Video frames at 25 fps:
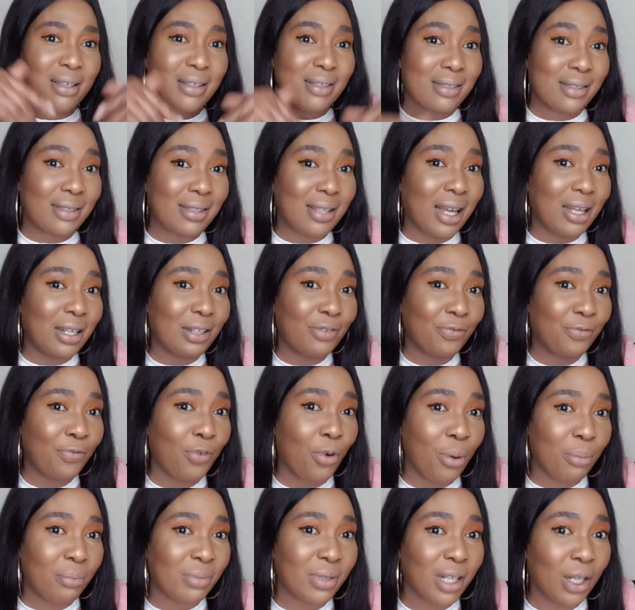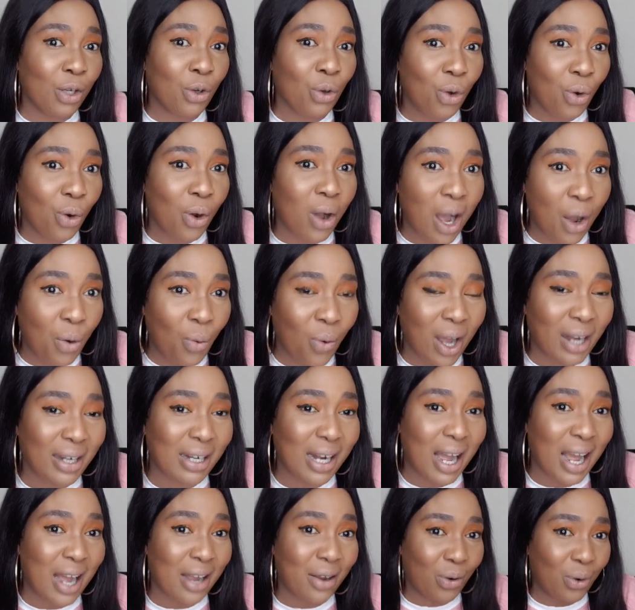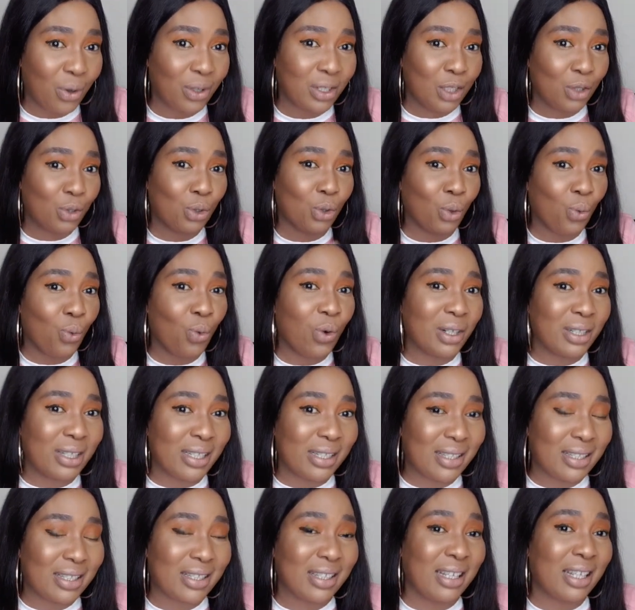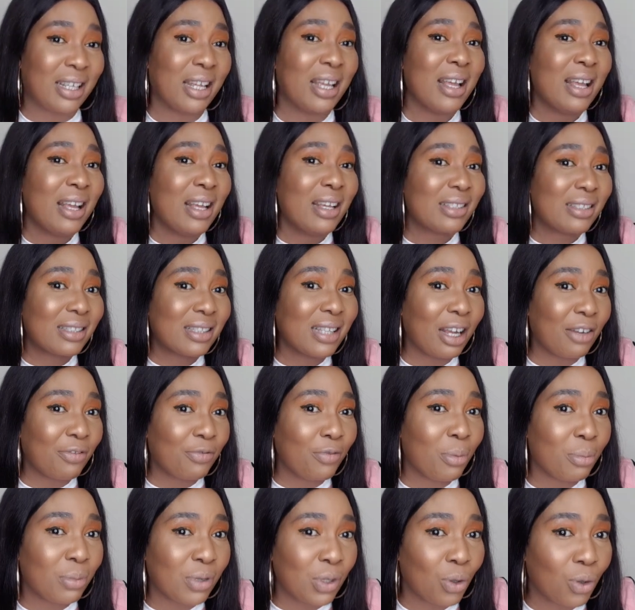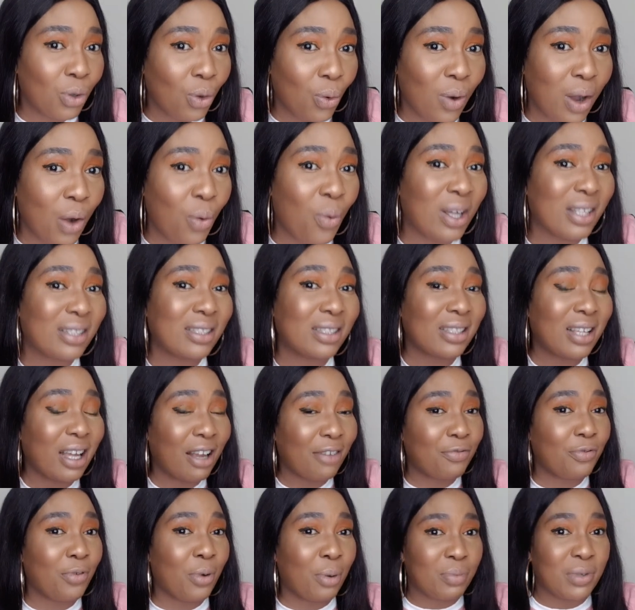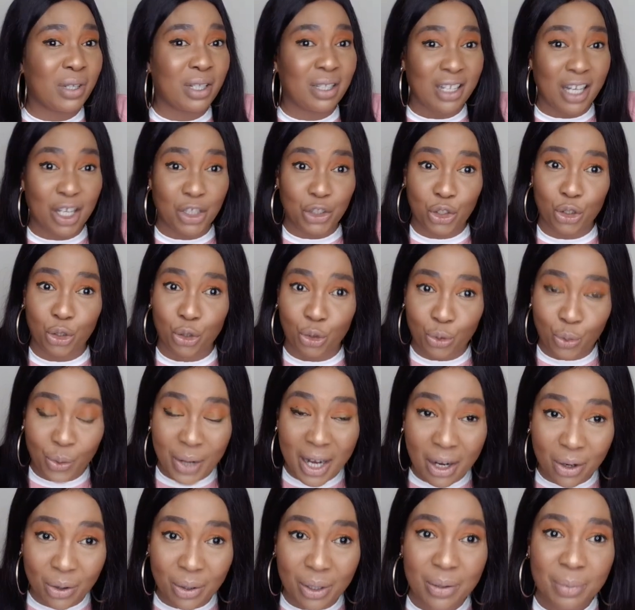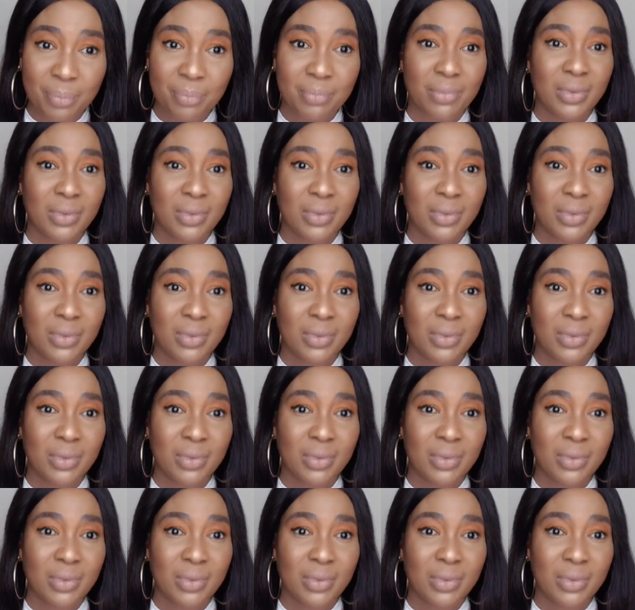Start from the lower one, according to what they say. Start from the lower one. Start from the Naturalle.